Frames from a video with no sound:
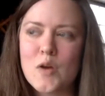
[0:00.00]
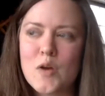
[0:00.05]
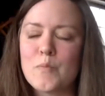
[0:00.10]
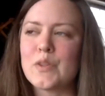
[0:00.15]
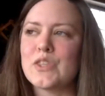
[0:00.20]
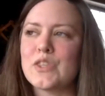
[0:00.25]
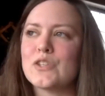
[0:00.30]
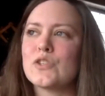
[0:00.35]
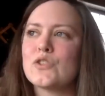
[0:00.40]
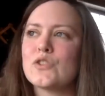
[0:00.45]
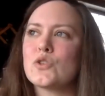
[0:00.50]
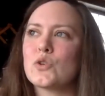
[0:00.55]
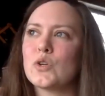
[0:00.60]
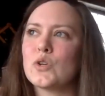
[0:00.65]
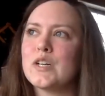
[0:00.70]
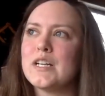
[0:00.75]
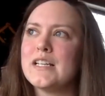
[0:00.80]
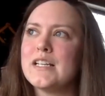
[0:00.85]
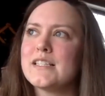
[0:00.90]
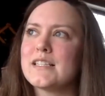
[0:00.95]
But the
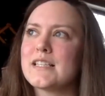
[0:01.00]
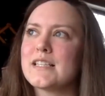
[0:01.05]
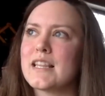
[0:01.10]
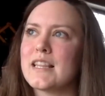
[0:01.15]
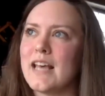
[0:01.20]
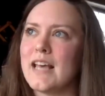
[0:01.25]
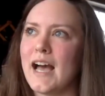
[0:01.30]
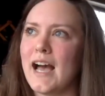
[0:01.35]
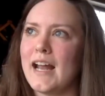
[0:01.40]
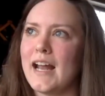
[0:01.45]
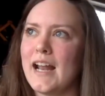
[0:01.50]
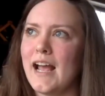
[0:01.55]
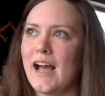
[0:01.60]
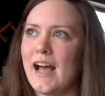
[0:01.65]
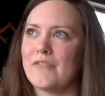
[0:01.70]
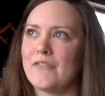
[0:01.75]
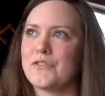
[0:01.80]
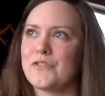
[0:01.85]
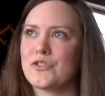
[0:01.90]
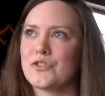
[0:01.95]
stories that
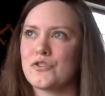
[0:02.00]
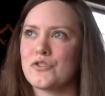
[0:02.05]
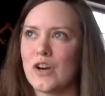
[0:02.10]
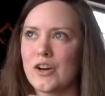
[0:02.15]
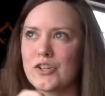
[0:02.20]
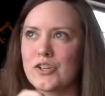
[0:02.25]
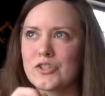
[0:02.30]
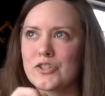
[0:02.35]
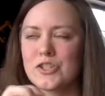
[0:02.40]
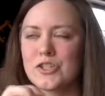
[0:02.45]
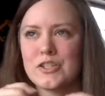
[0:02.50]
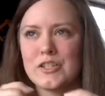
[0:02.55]
have structure